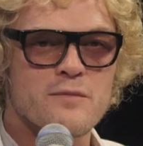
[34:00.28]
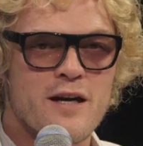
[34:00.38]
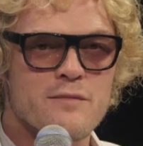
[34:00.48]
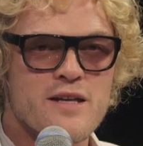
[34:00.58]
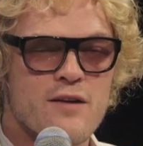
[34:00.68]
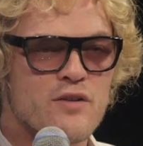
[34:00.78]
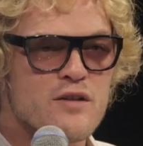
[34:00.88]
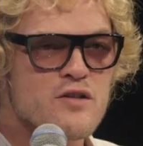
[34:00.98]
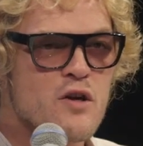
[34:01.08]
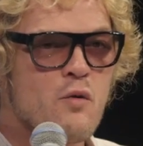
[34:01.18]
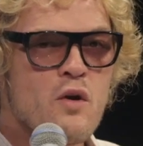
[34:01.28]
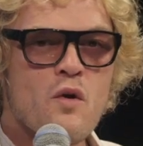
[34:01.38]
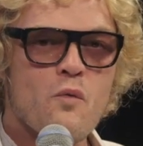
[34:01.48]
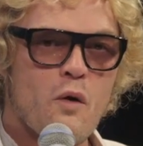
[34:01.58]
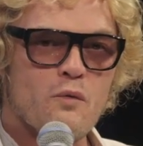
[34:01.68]
sometimes after the show:
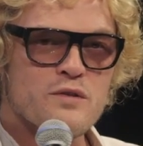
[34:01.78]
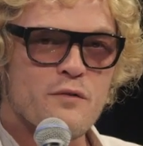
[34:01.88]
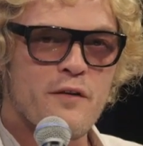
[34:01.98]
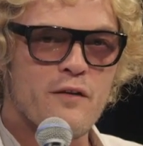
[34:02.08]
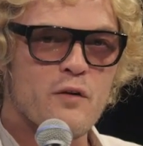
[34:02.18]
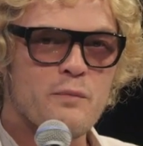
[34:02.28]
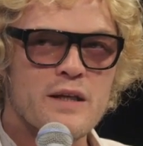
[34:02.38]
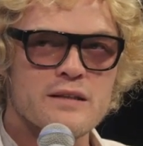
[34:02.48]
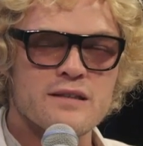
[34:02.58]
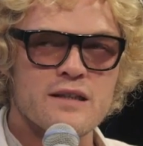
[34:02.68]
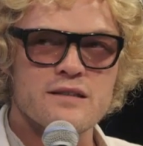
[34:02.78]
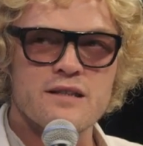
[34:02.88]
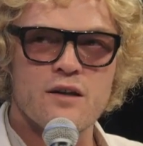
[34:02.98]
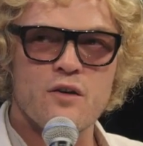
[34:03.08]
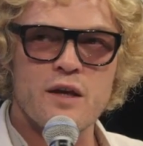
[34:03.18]
what was your favorite piece? And
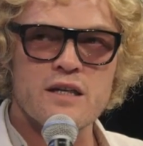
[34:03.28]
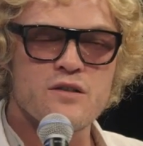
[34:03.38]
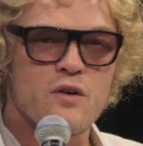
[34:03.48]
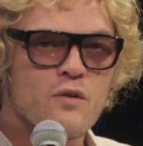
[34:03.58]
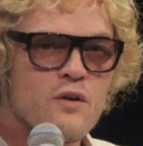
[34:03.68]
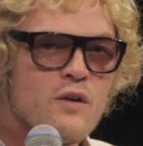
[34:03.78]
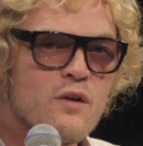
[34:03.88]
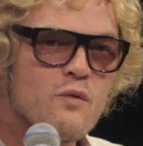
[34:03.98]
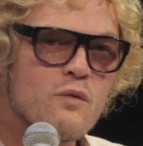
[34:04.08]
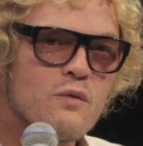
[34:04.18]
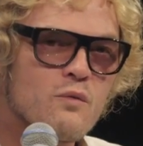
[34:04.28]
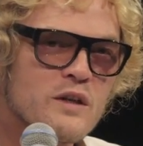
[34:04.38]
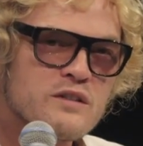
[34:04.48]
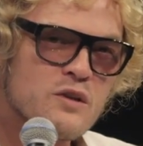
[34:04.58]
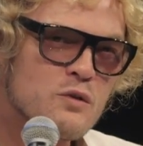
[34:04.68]
it's like, okay, so
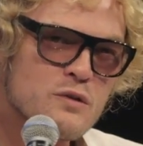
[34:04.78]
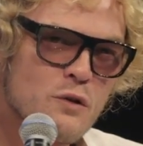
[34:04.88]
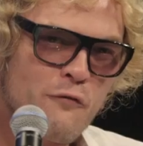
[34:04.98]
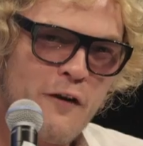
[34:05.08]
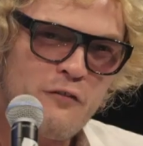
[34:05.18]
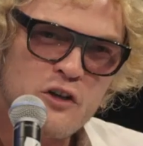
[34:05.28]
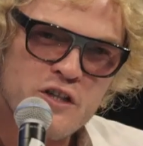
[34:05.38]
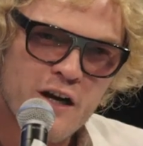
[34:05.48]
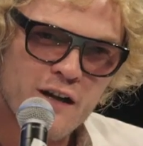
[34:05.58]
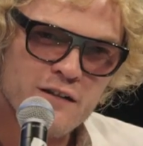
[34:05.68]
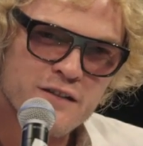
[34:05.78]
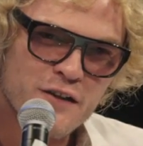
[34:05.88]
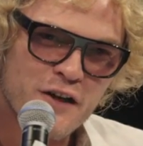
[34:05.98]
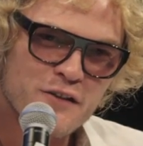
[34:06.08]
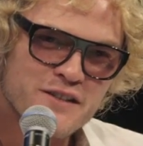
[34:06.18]
who's your favorite child?
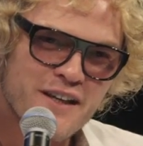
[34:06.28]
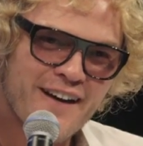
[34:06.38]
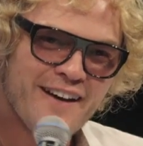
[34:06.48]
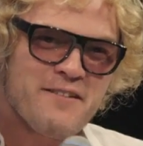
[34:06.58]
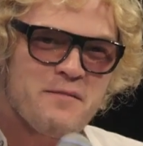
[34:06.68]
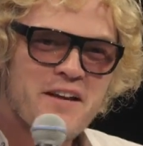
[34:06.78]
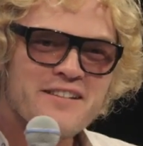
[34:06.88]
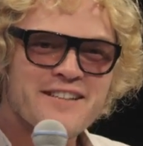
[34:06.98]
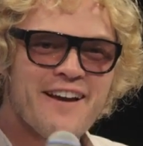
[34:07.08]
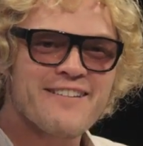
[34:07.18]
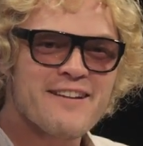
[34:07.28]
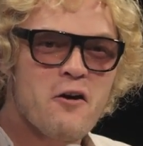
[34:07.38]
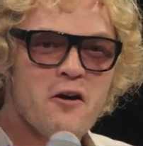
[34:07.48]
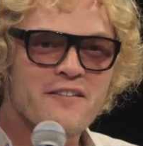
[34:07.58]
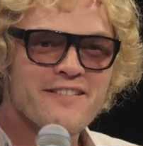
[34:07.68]
You know, so it's like they're
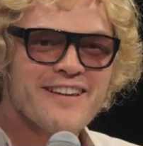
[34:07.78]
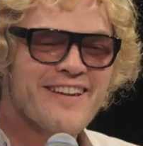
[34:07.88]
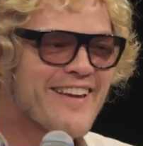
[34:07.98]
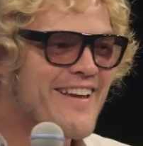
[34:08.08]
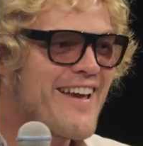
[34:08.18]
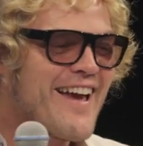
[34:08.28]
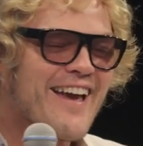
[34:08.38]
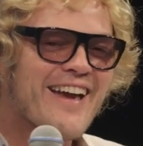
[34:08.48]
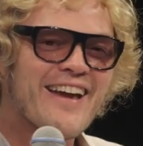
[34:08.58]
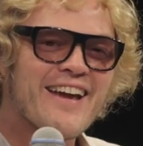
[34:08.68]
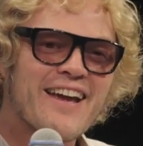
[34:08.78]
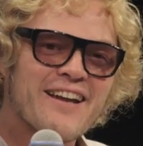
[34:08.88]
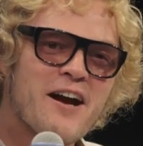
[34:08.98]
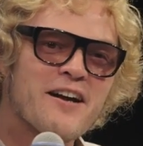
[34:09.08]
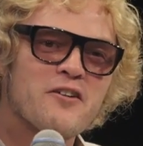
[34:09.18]
all.
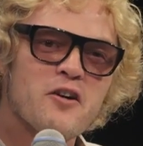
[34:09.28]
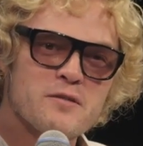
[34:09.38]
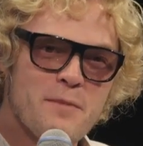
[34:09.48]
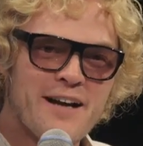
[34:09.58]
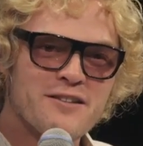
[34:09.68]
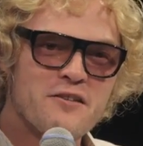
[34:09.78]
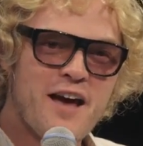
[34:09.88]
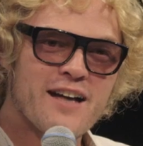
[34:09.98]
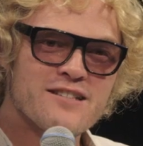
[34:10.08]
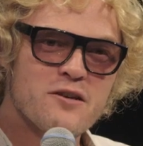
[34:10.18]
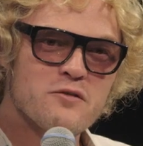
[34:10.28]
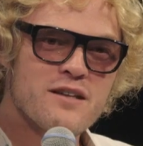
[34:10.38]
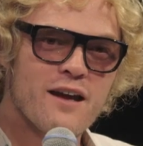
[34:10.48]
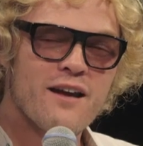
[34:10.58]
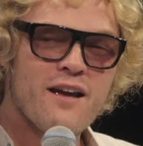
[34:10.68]
It kind of goes back to that. So
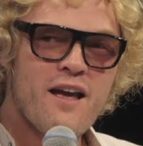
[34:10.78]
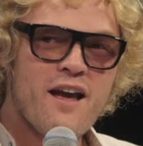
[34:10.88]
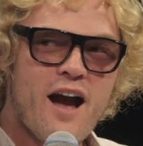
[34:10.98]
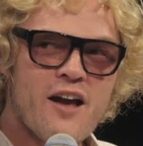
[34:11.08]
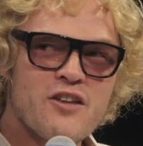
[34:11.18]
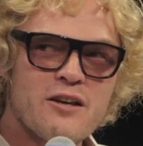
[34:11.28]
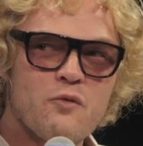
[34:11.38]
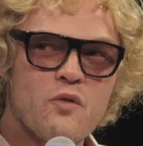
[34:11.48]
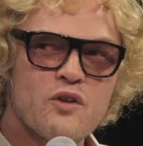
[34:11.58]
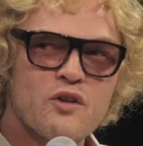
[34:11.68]
it's like, I think.